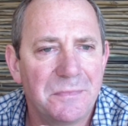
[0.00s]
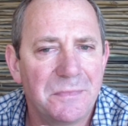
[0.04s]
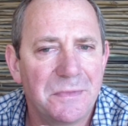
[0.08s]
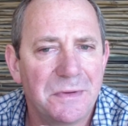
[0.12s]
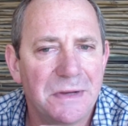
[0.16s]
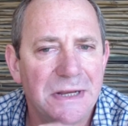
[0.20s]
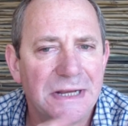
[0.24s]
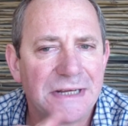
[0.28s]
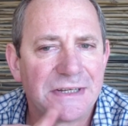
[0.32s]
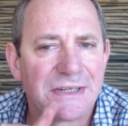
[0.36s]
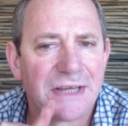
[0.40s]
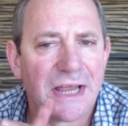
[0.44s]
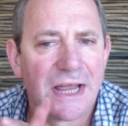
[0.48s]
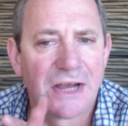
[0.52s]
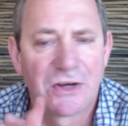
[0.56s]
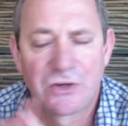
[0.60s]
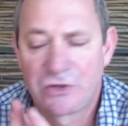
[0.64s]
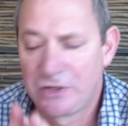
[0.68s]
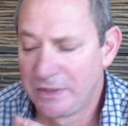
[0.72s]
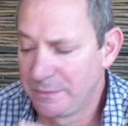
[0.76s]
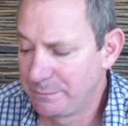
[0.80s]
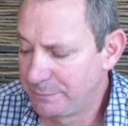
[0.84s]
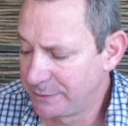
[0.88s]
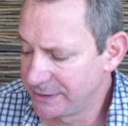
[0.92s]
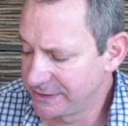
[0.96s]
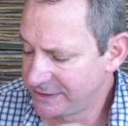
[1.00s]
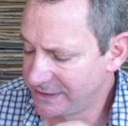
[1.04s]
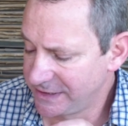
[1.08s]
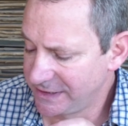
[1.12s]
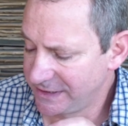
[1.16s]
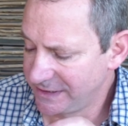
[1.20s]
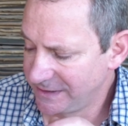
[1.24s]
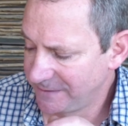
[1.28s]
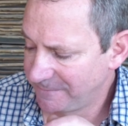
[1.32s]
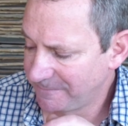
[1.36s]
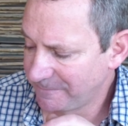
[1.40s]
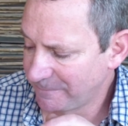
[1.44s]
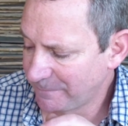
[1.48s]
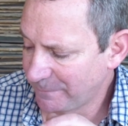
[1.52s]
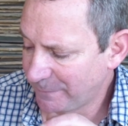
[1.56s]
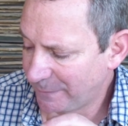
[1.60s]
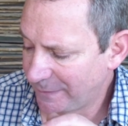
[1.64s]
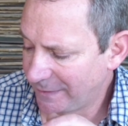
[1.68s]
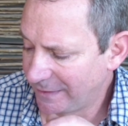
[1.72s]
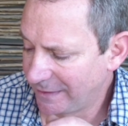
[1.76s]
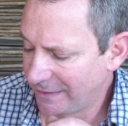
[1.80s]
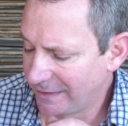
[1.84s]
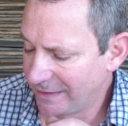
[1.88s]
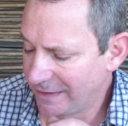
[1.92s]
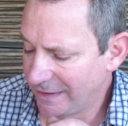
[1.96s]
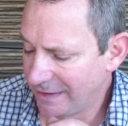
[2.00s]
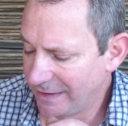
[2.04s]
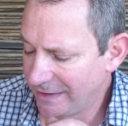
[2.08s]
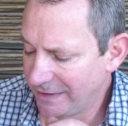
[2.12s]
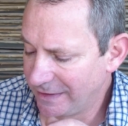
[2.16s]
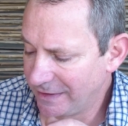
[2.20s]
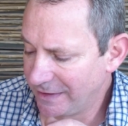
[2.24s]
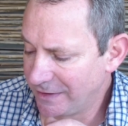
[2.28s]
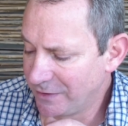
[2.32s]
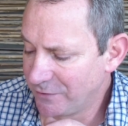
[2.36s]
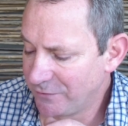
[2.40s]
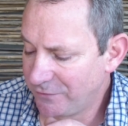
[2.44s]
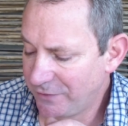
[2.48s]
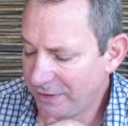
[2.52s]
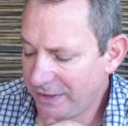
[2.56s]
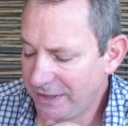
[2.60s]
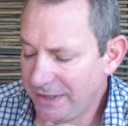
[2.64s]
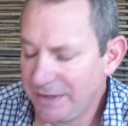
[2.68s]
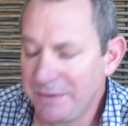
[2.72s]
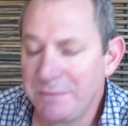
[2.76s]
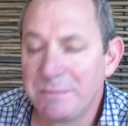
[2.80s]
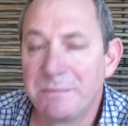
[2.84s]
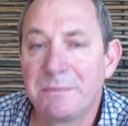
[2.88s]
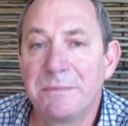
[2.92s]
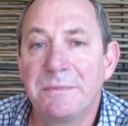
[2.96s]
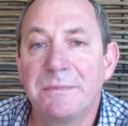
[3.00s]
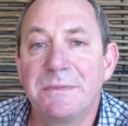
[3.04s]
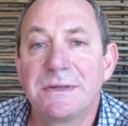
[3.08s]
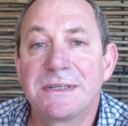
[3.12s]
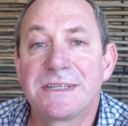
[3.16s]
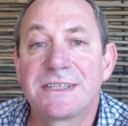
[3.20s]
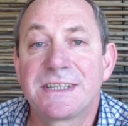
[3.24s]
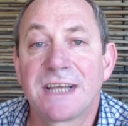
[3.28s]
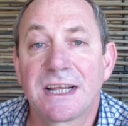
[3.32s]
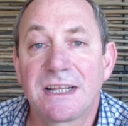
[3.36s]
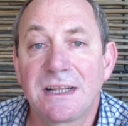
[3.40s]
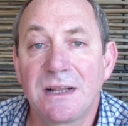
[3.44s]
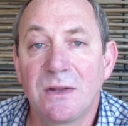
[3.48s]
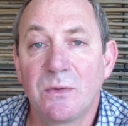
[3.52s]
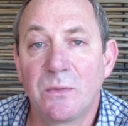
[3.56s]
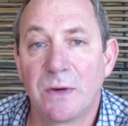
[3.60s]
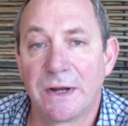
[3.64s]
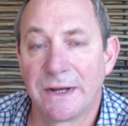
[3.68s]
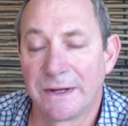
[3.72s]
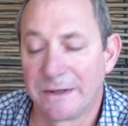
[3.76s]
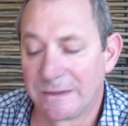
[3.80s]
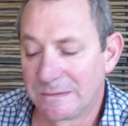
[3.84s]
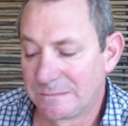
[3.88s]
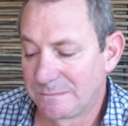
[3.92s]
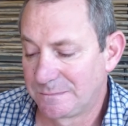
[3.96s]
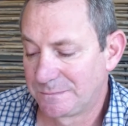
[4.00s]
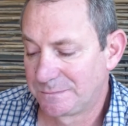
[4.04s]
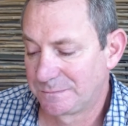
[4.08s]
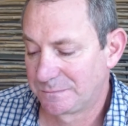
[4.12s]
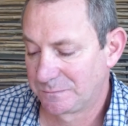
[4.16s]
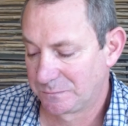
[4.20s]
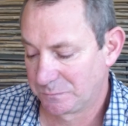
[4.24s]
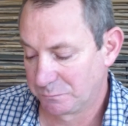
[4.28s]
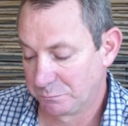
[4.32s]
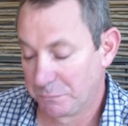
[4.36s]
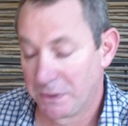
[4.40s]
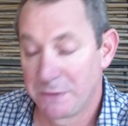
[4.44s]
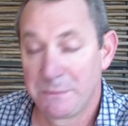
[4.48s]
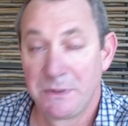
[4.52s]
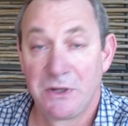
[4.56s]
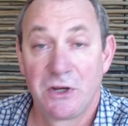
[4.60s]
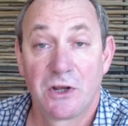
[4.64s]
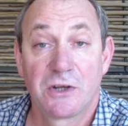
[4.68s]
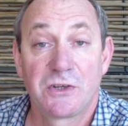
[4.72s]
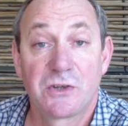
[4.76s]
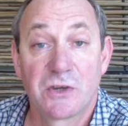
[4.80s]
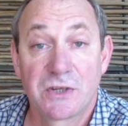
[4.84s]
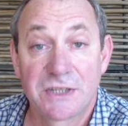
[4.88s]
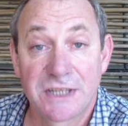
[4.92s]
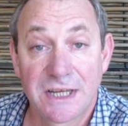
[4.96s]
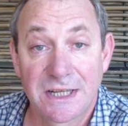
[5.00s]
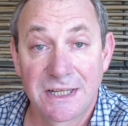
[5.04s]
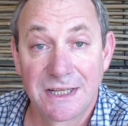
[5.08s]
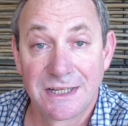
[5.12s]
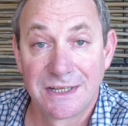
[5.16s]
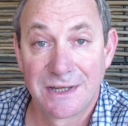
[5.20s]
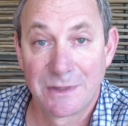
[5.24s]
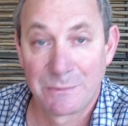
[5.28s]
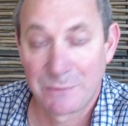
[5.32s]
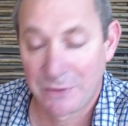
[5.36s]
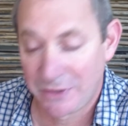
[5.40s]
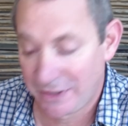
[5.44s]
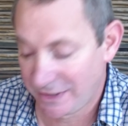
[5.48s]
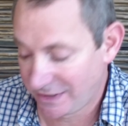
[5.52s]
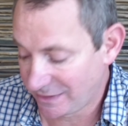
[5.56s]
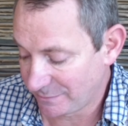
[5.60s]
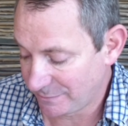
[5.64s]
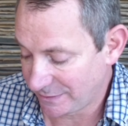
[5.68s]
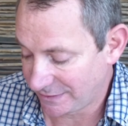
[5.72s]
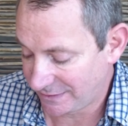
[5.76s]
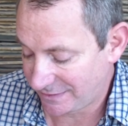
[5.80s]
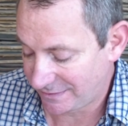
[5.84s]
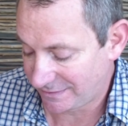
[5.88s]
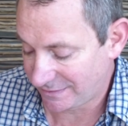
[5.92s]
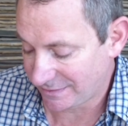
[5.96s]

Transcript: is actually busy in a very subtle way, maybe not so subtle in America, but